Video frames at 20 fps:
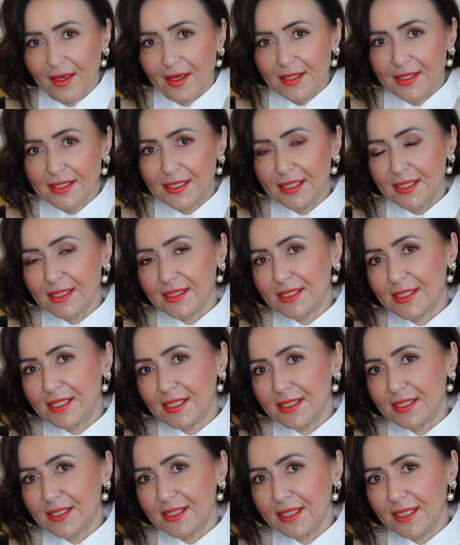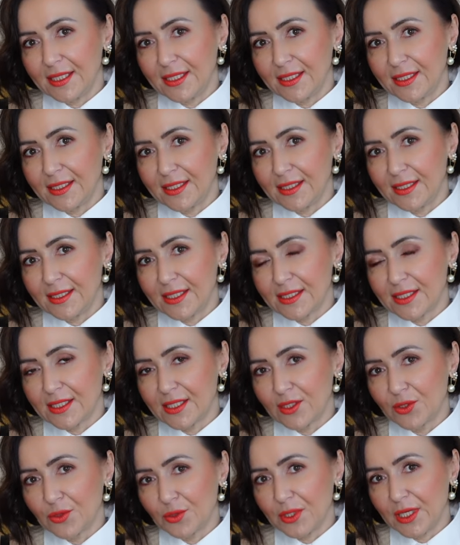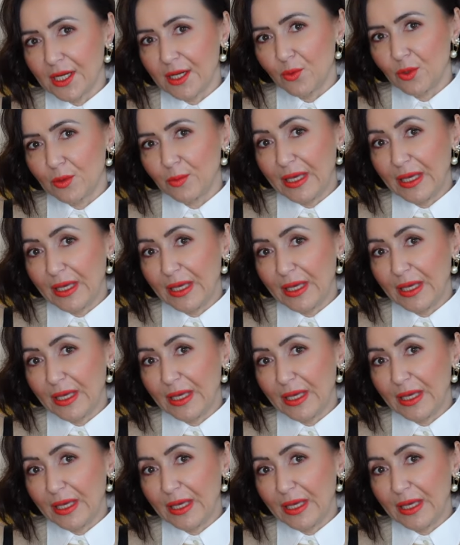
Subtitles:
Since this year doesn't look I will